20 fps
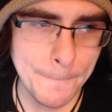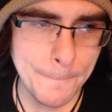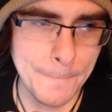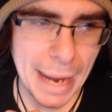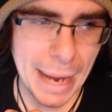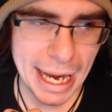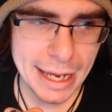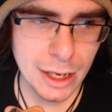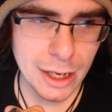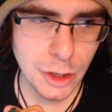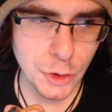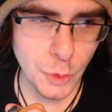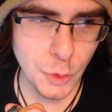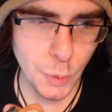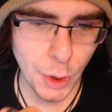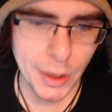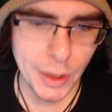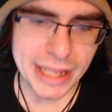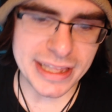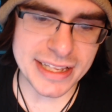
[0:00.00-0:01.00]
Back out on the
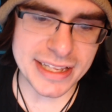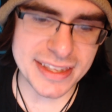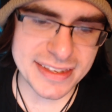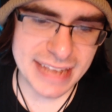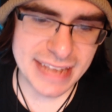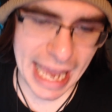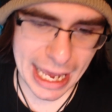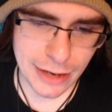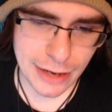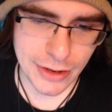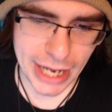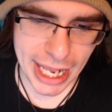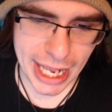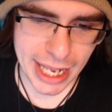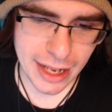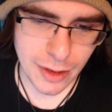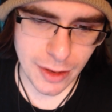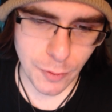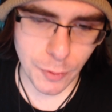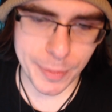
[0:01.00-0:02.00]
road. And then
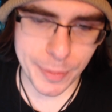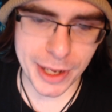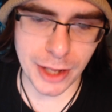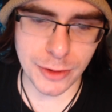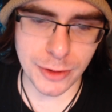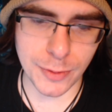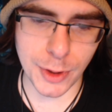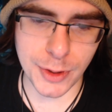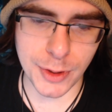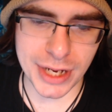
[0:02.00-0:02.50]
Saturday, we'll be on the road